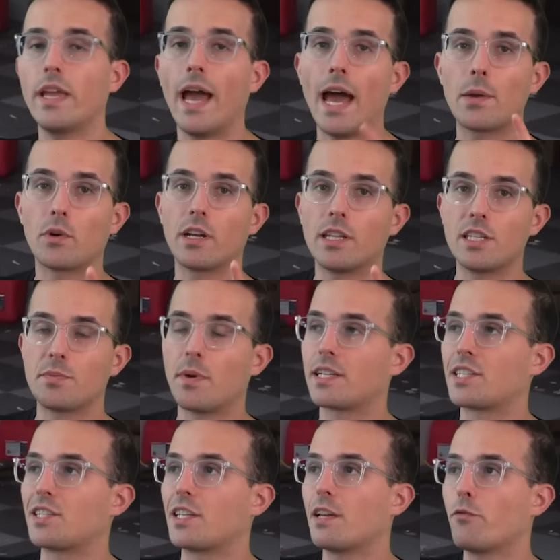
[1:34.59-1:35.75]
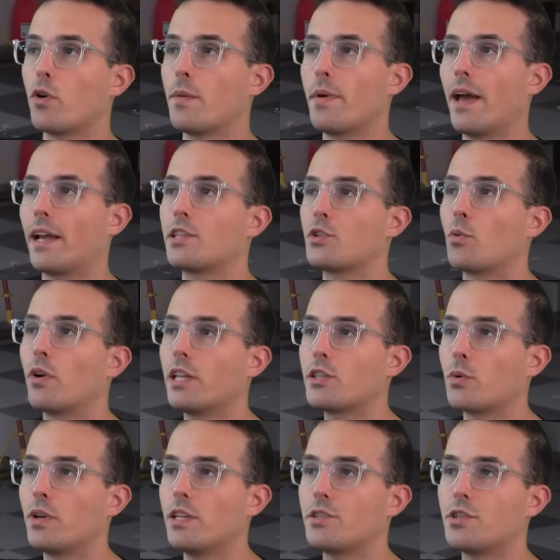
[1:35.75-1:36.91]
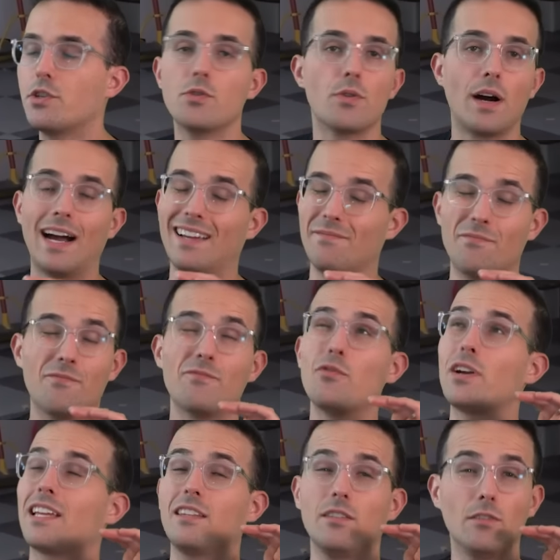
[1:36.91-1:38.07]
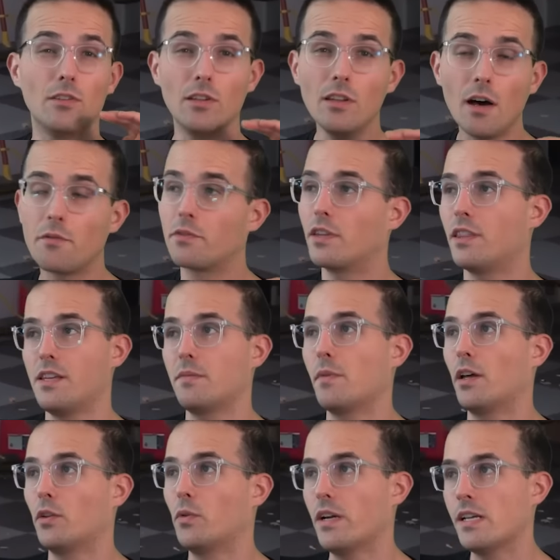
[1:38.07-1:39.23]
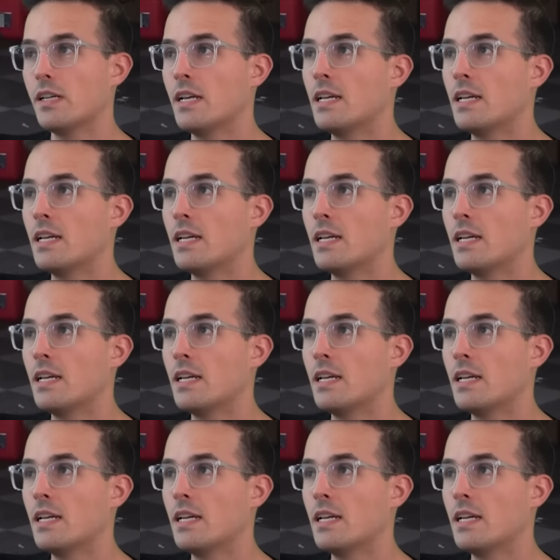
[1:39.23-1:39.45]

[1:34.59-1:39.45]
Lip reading: had one of these bikes as a giveaway back in 2022. I freaking love the thing, by the way.